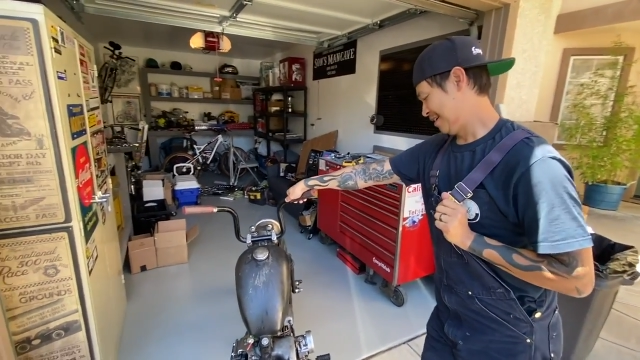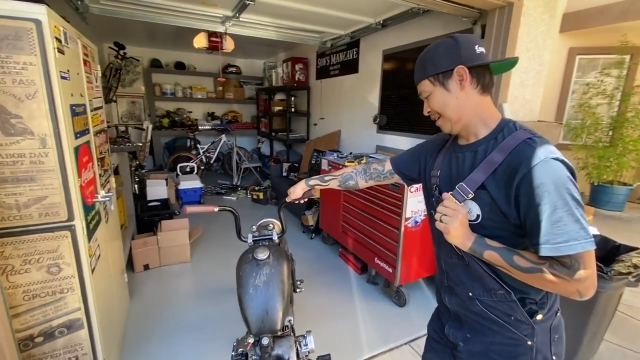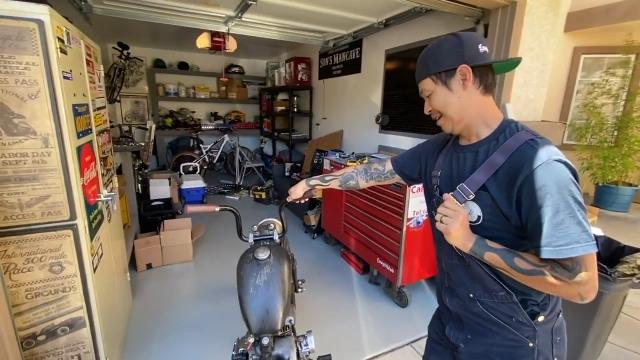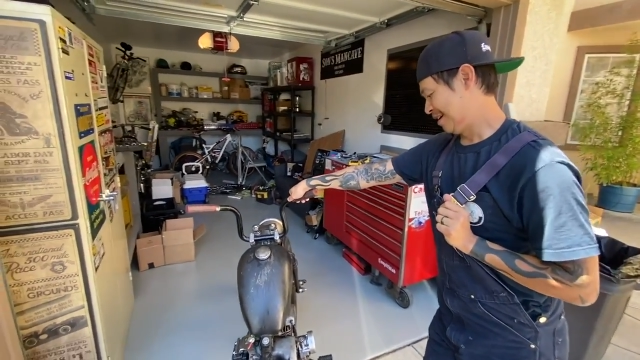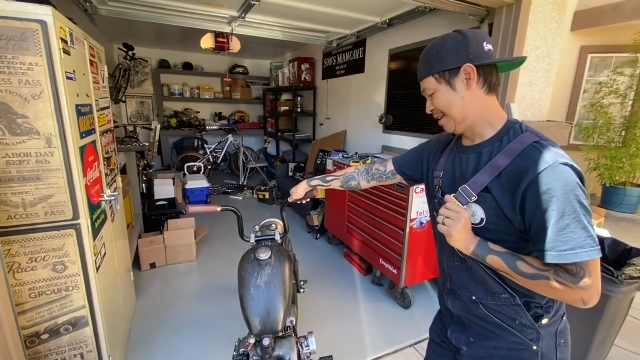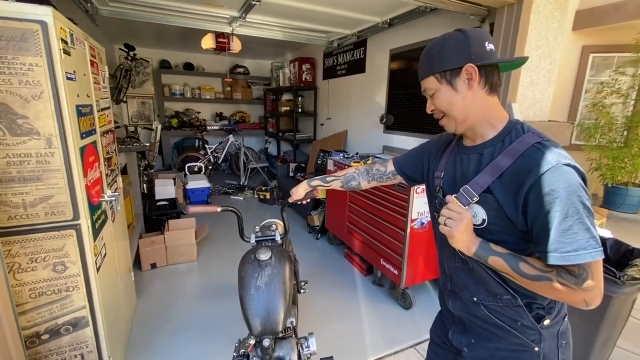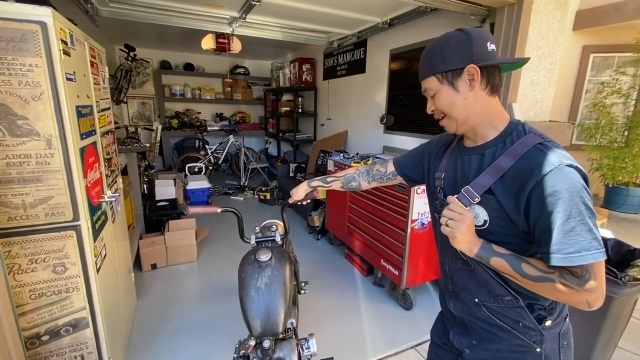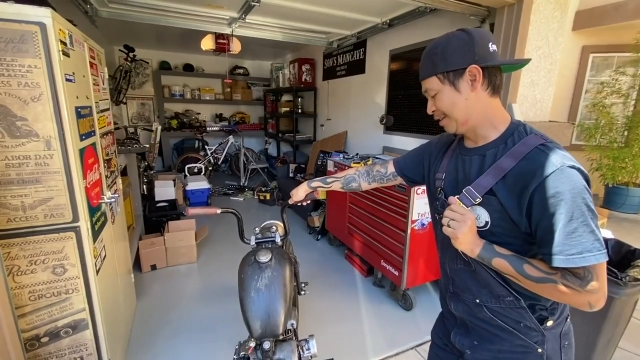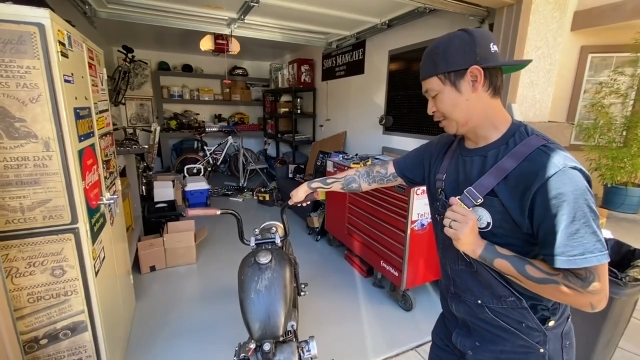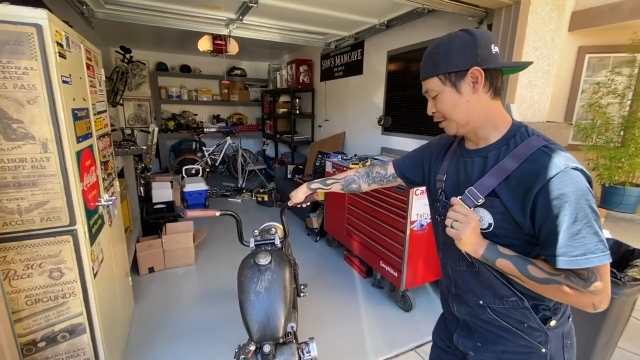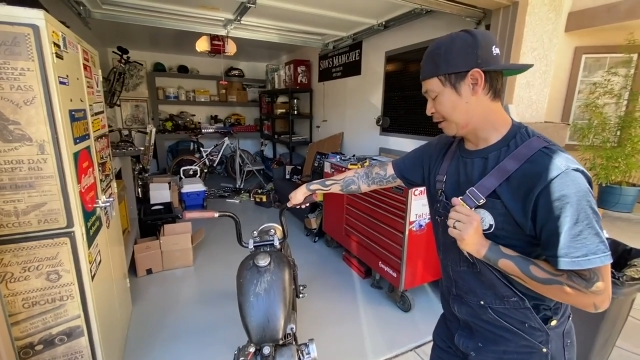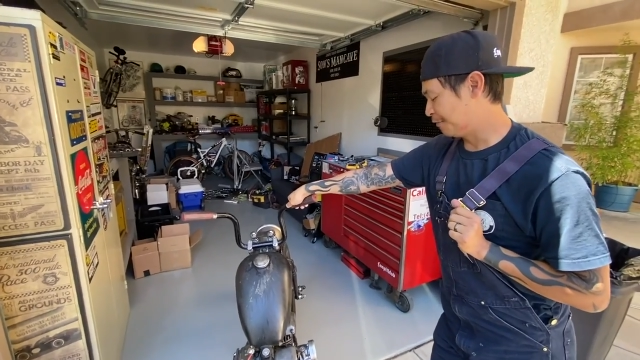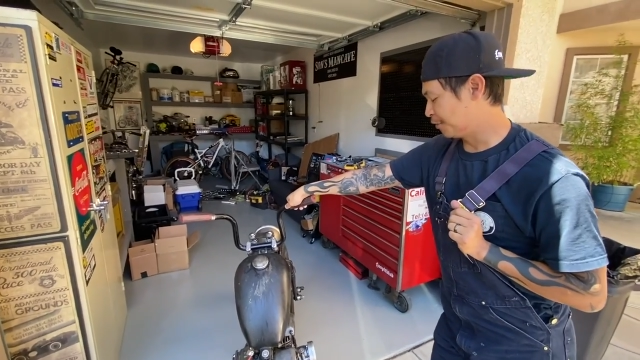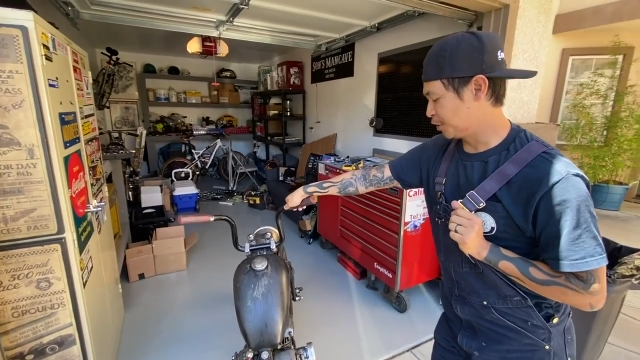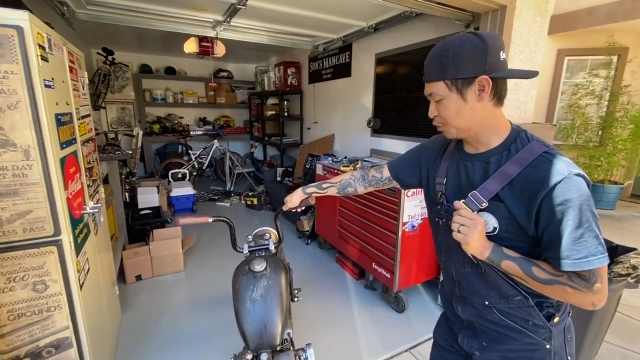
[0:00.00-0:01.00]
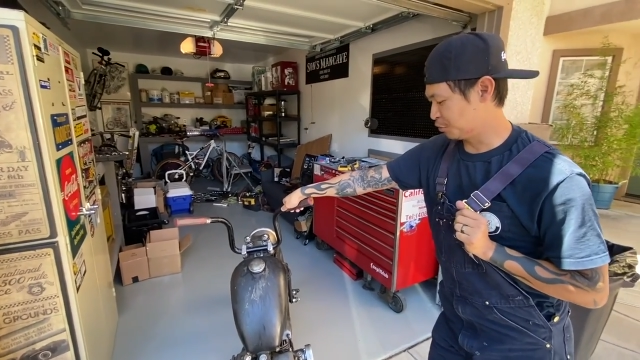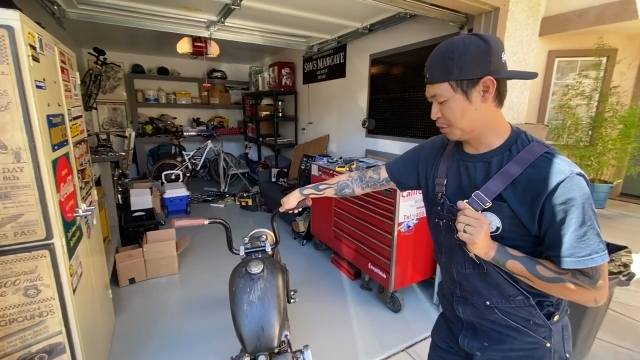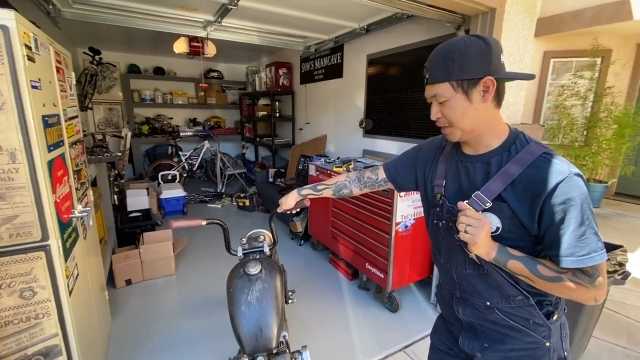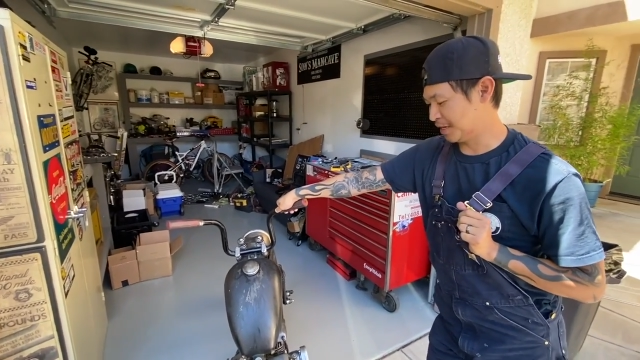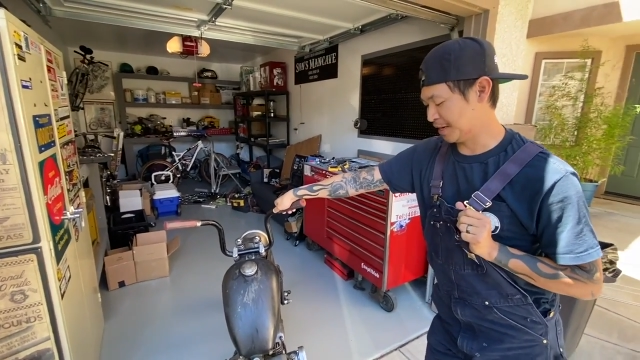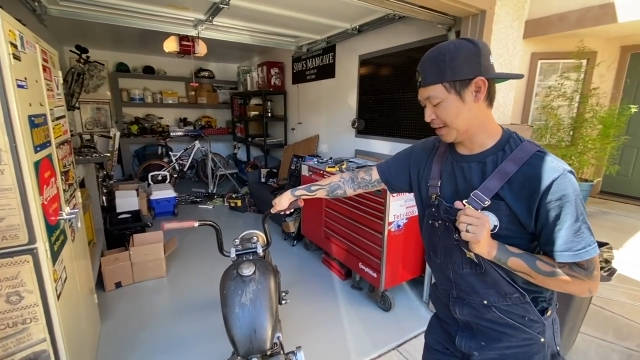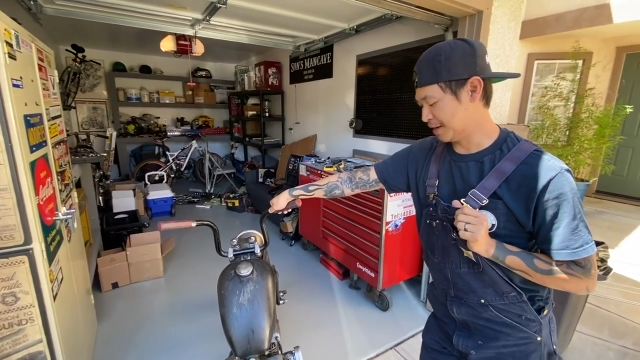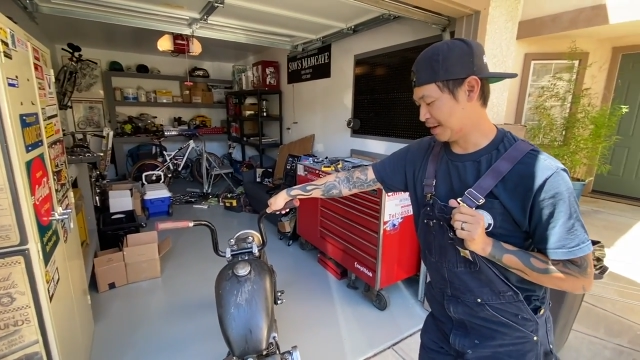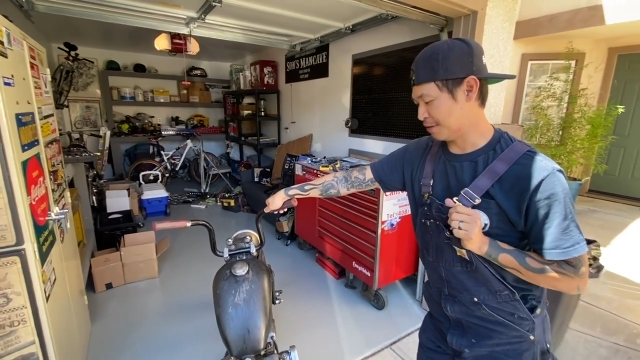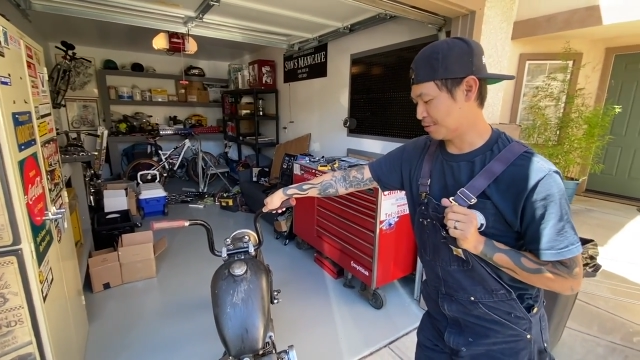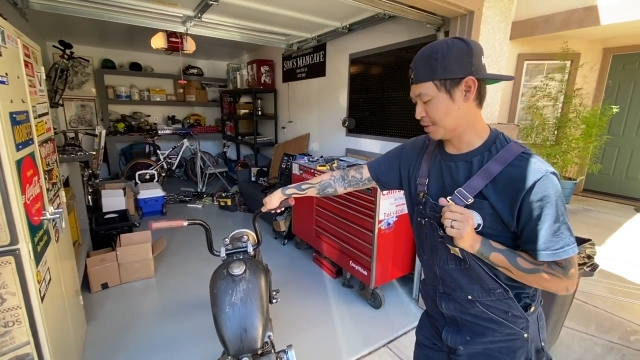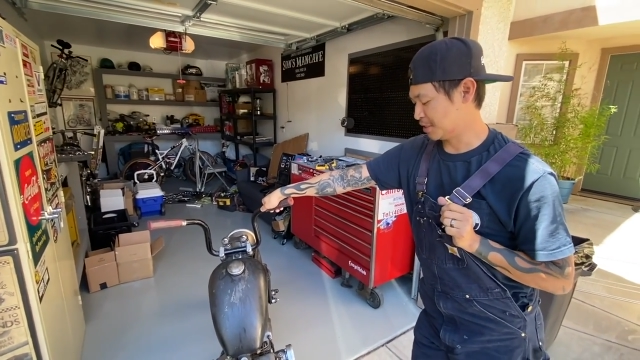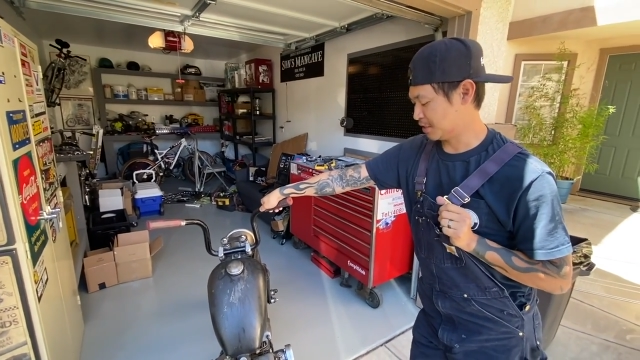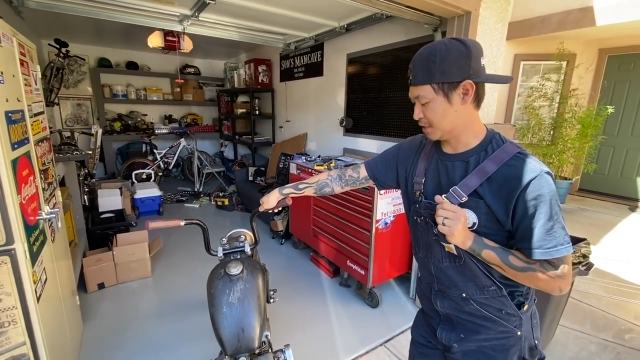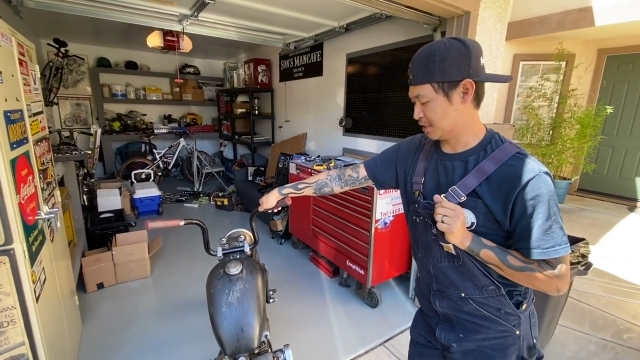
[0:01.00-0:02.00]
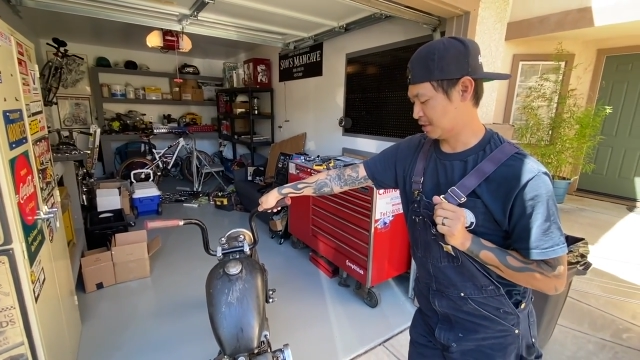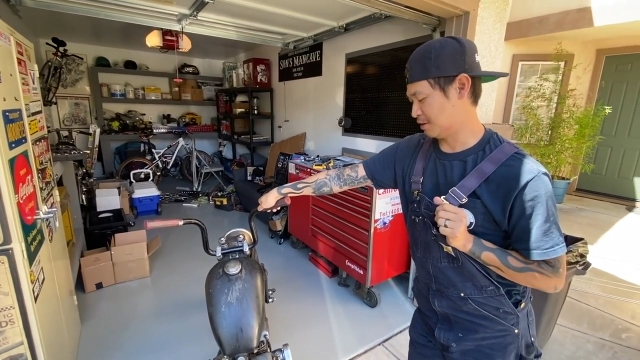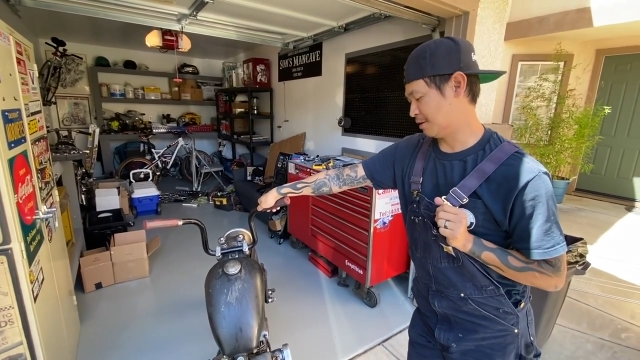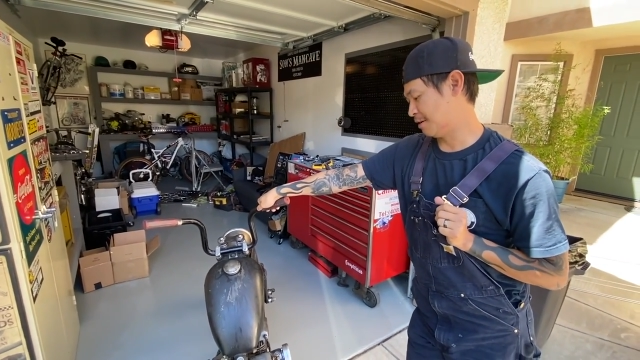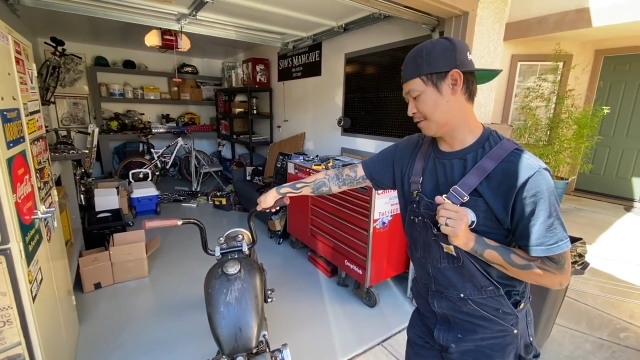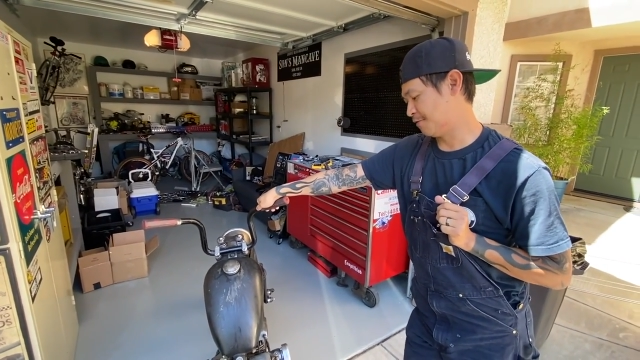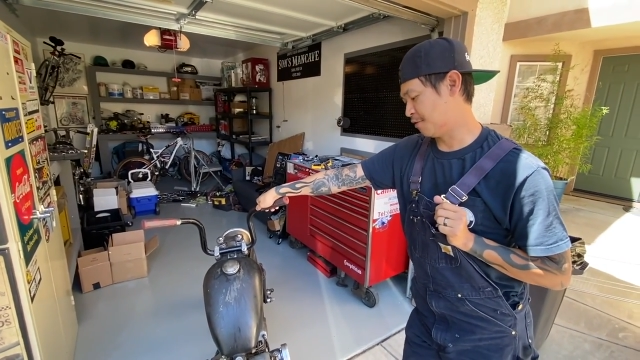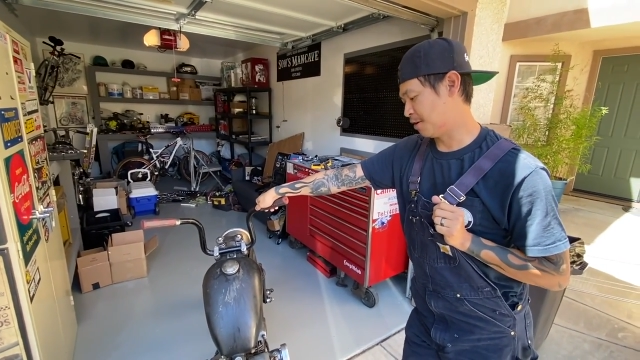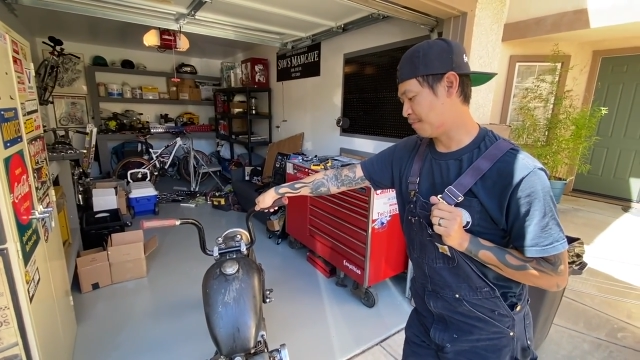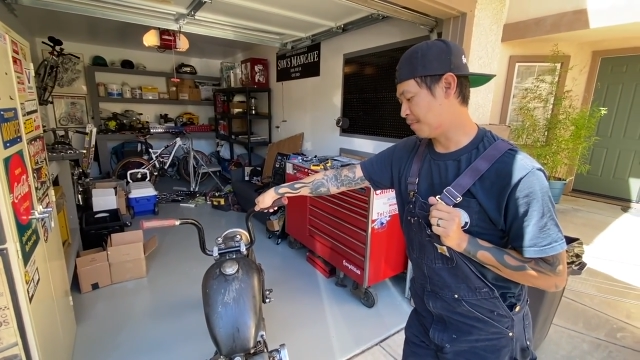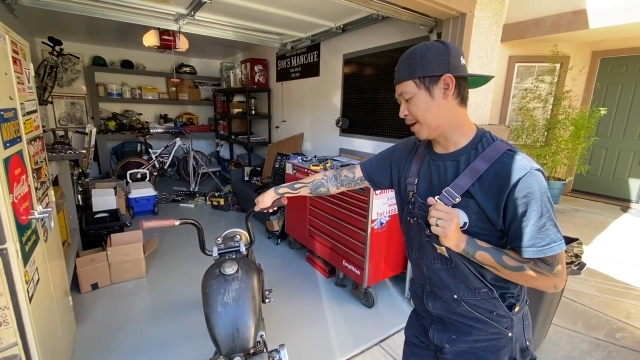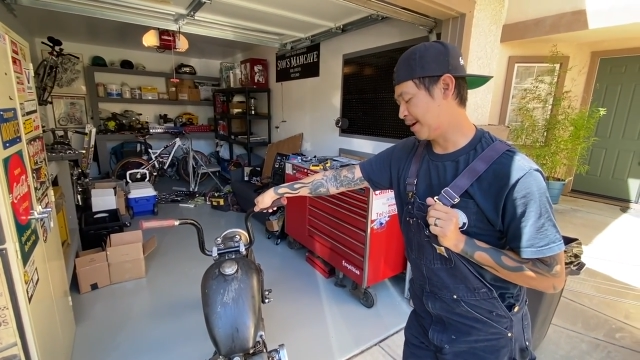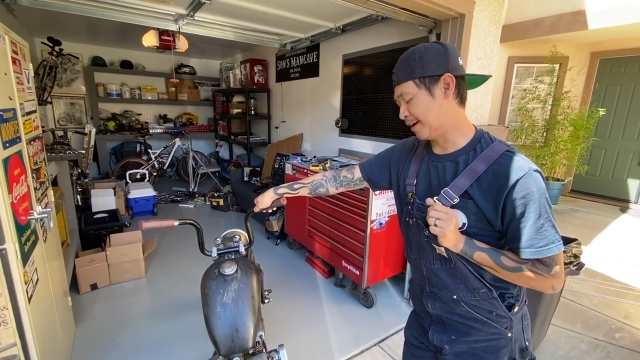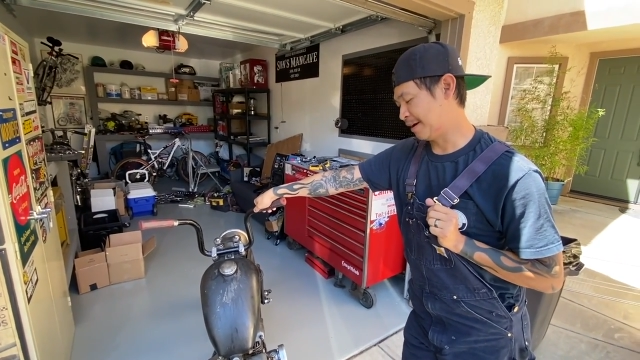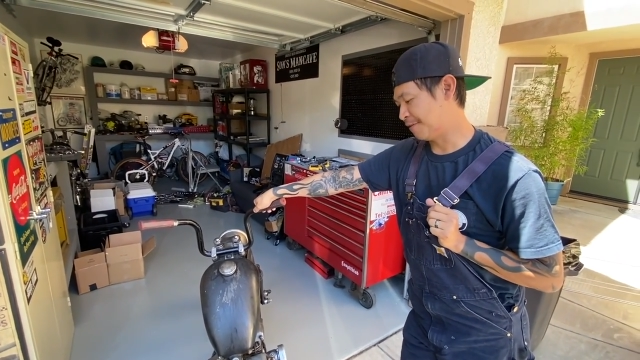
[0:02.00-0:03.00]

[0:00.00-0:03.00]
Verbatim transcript: And then so the first weekend I was looking for a bike,